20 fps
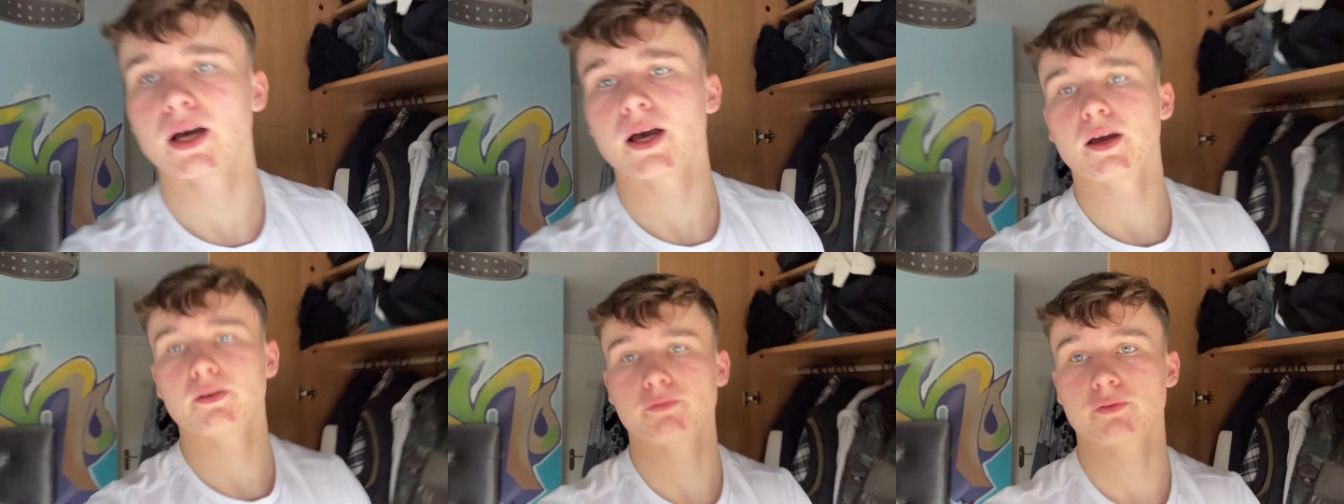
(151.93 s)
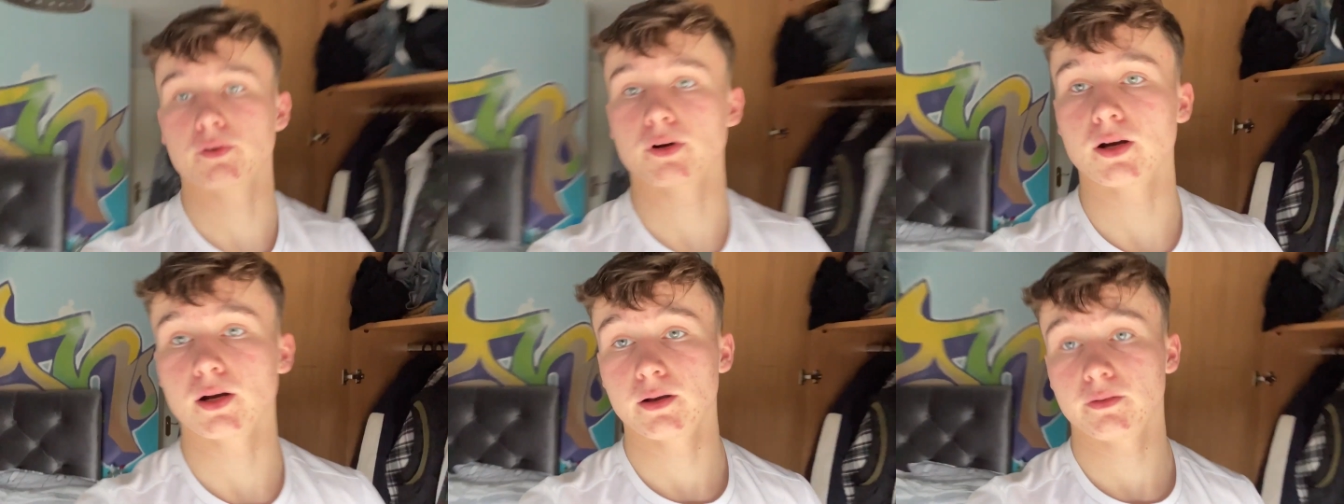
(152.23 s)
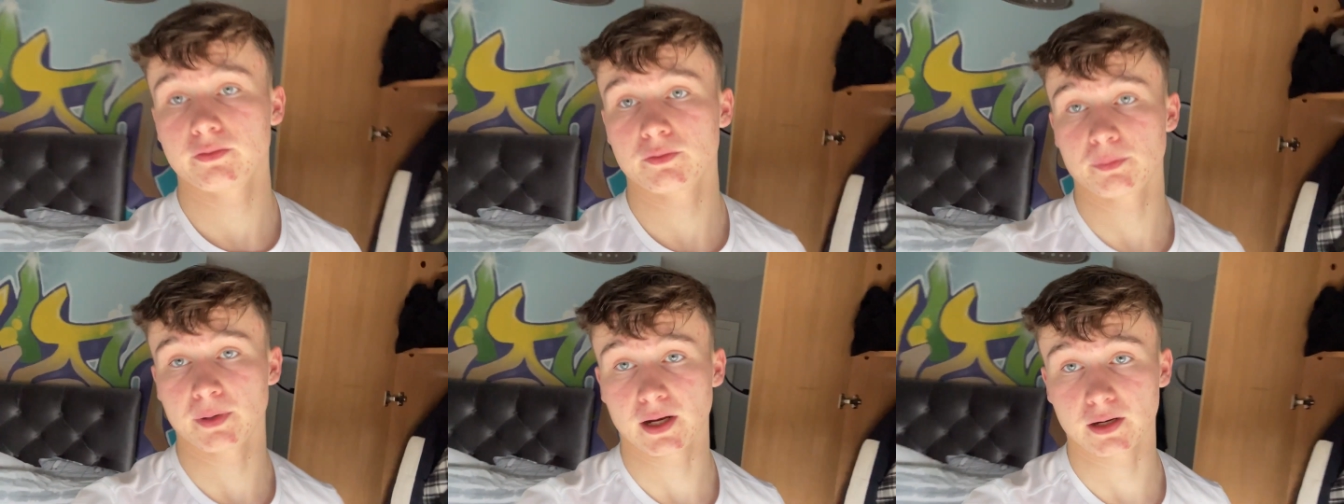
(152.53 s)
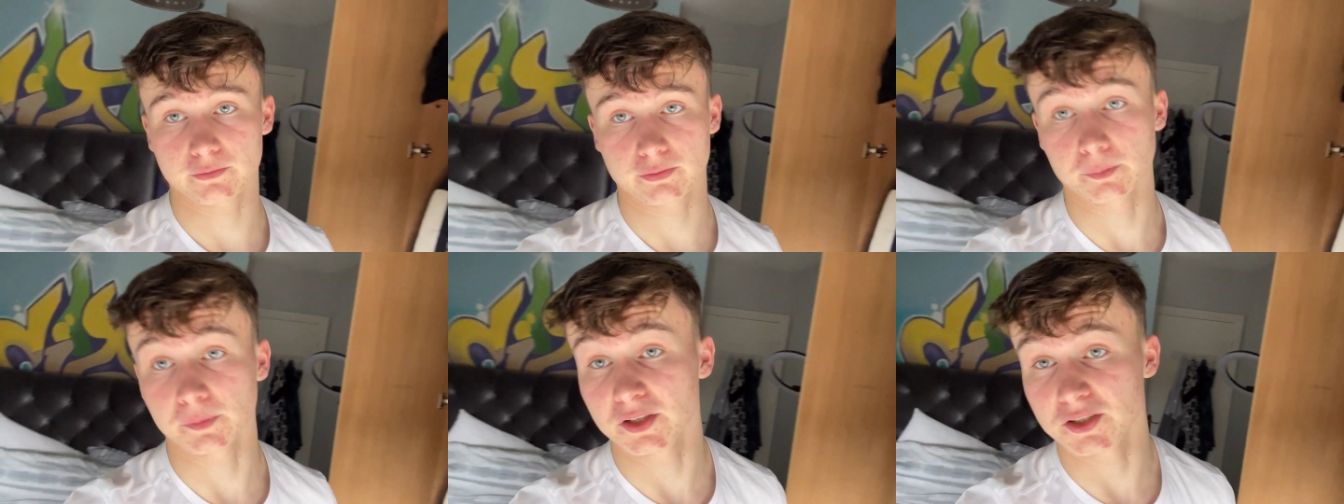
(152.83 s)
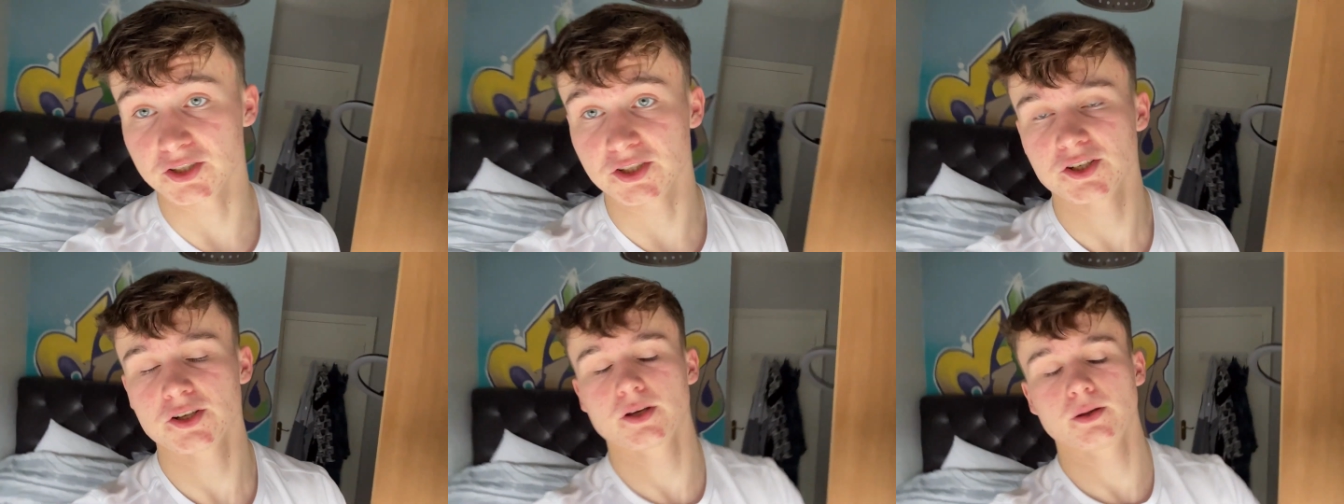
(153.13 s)
i've arrived back from the
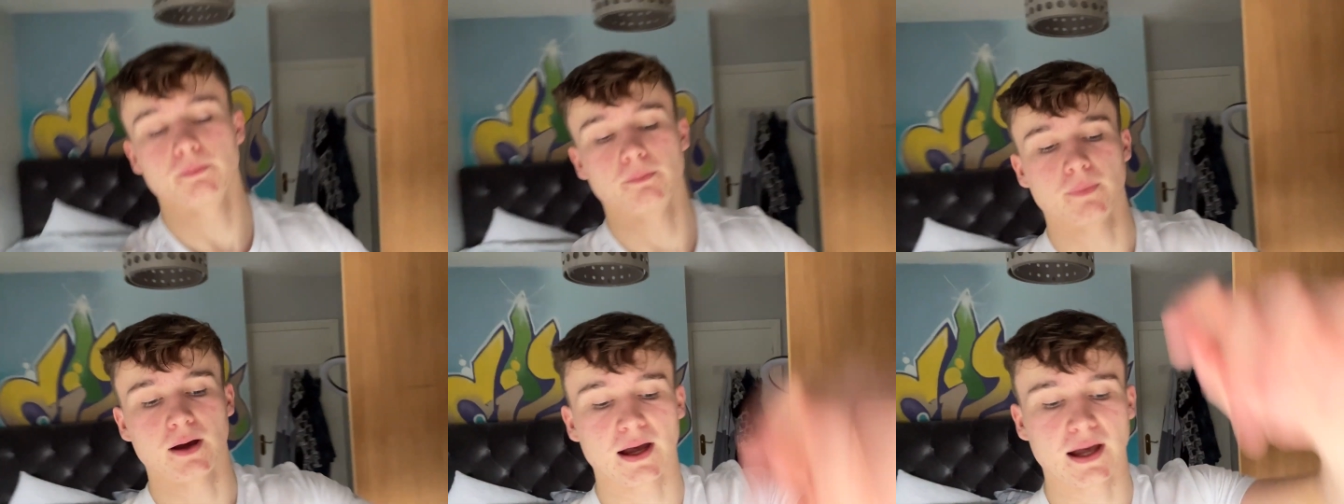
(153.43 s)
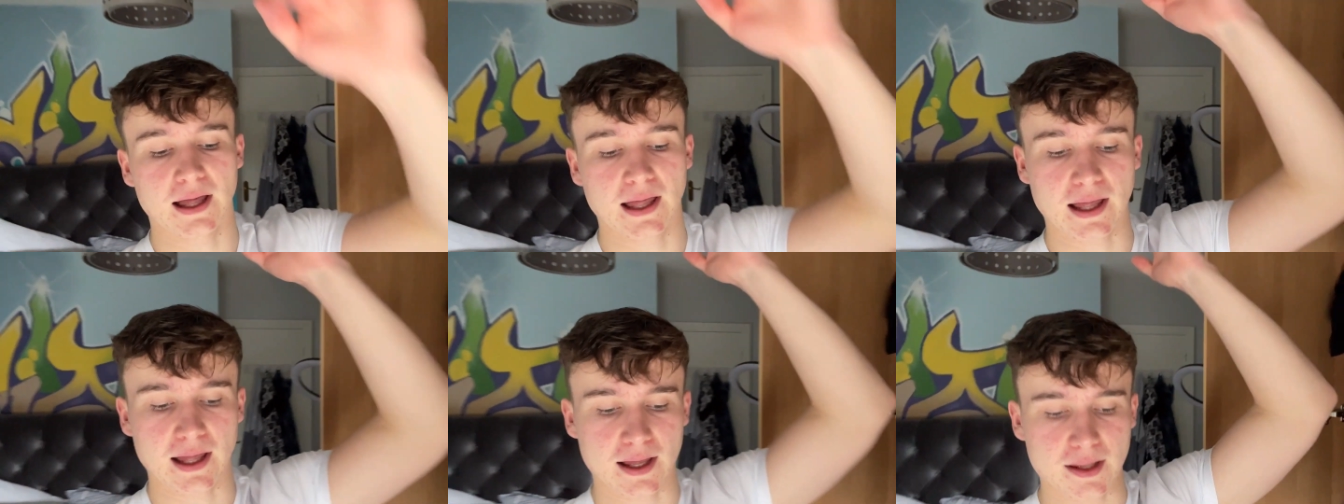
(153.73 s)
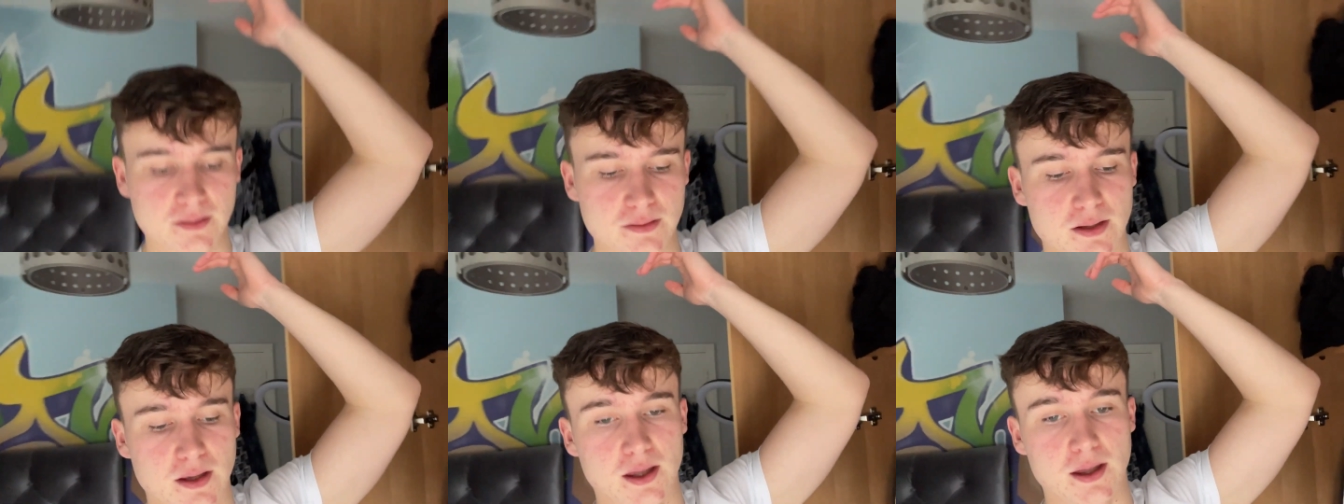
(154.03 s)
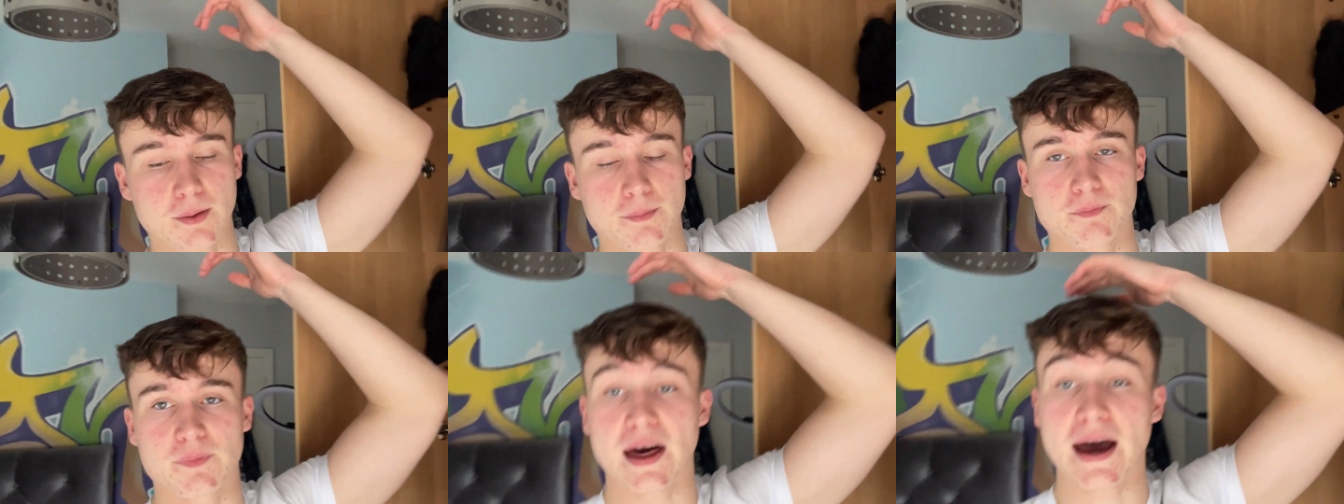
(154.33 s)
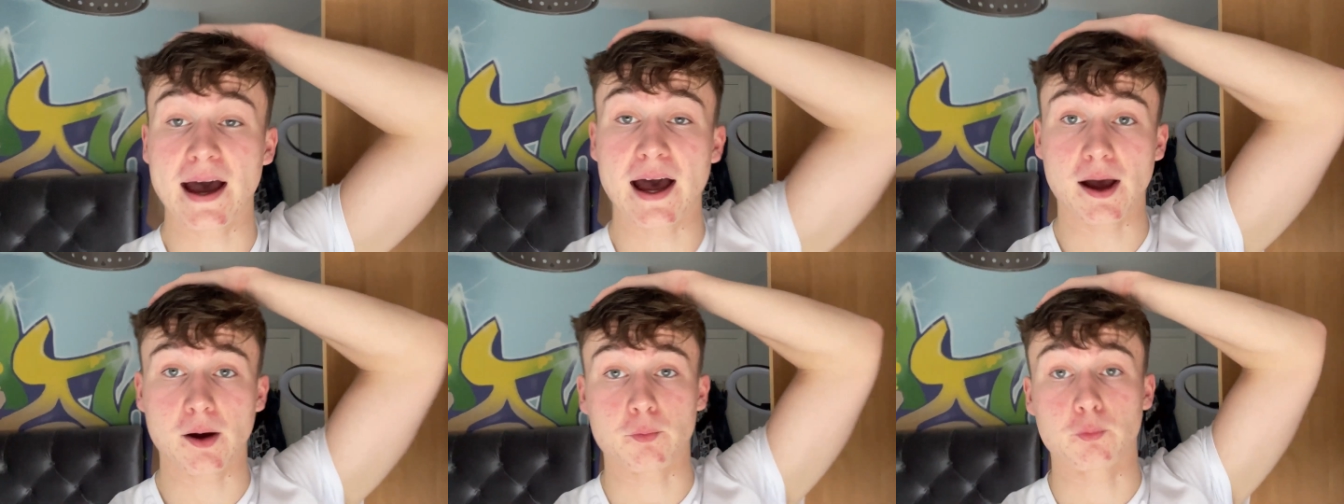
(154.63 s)
gym and um,
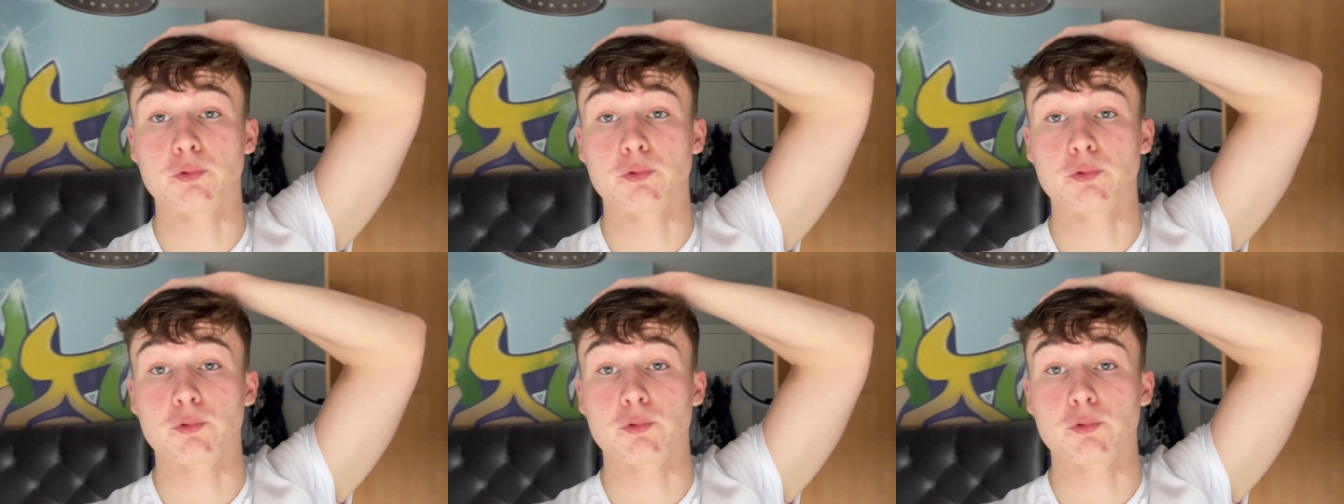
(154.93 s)
that